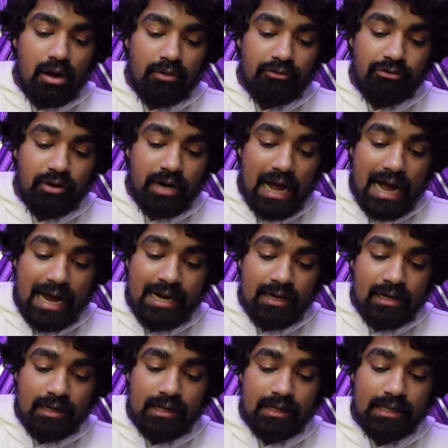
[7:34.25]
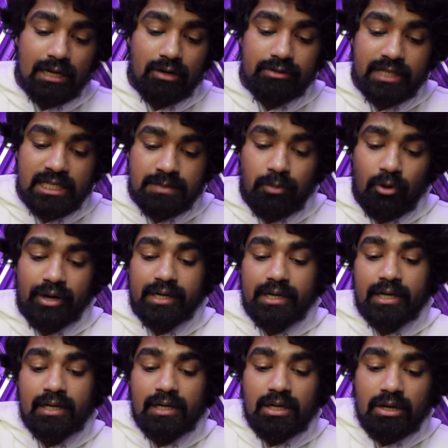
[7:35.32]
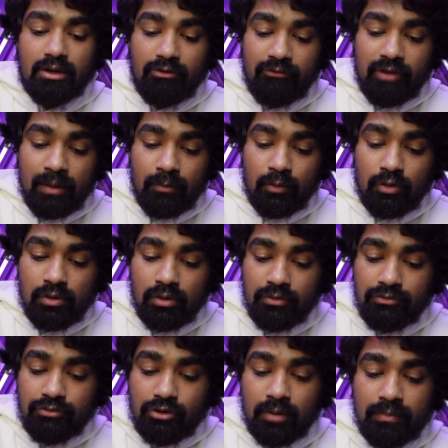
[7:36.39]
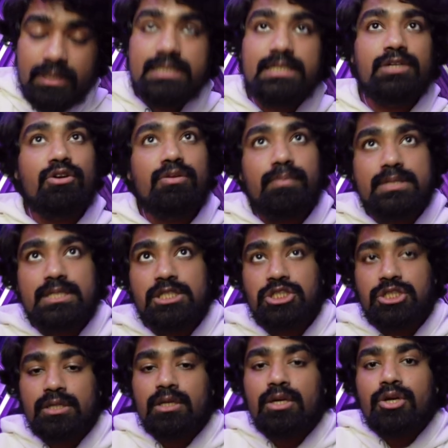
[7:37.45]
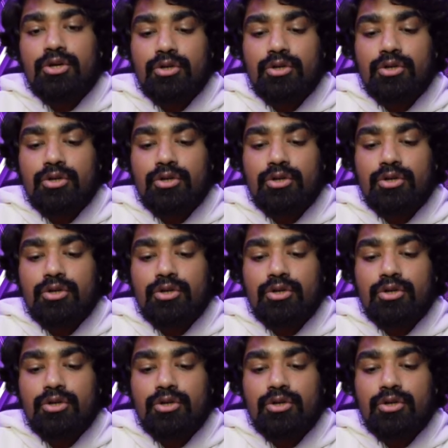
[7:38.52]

for I. Now this pointer will move from the 0th position